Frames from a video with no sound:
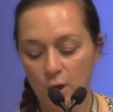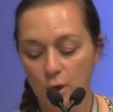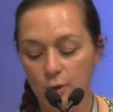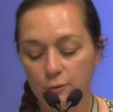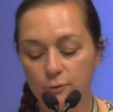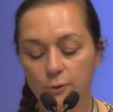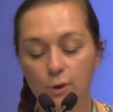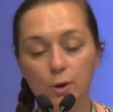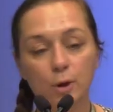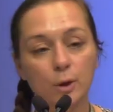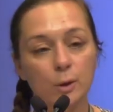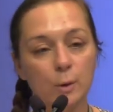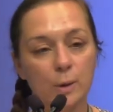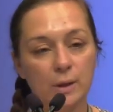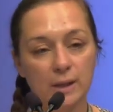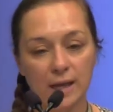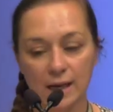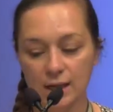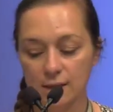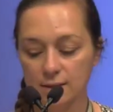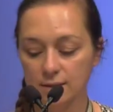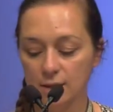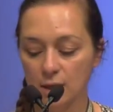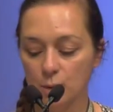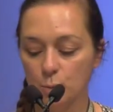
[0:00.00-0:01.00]
Following
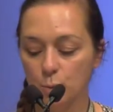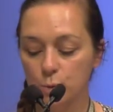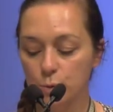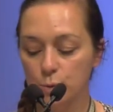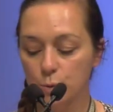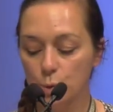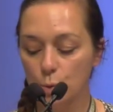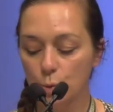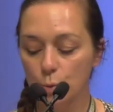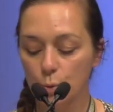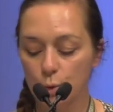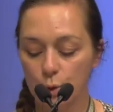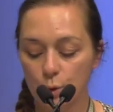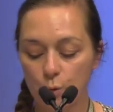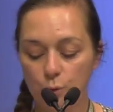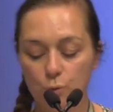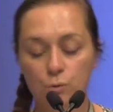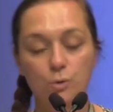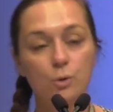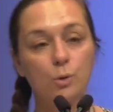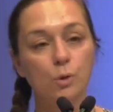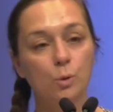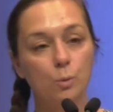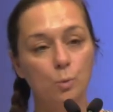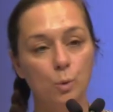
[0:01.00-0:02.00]
that, I will talk you
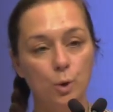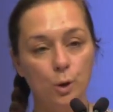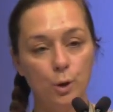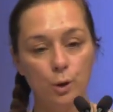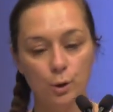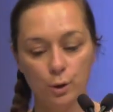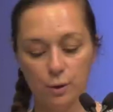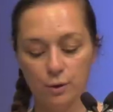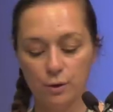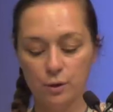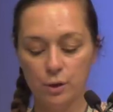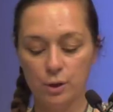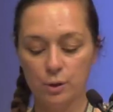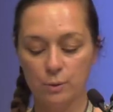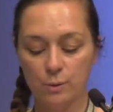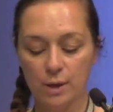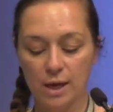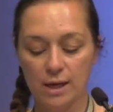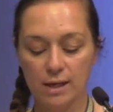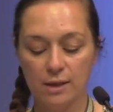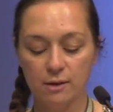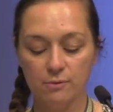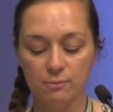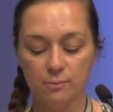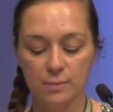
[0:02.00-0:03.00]
through the work the
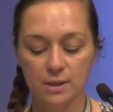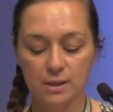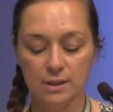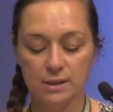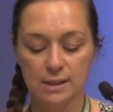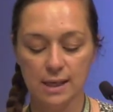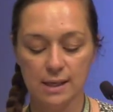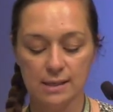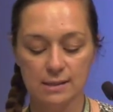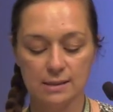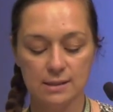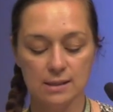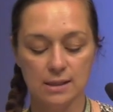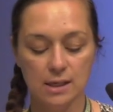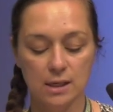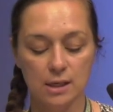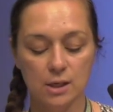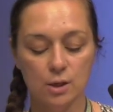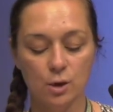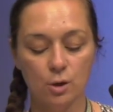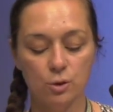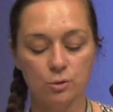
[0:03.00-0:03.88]
UK government has done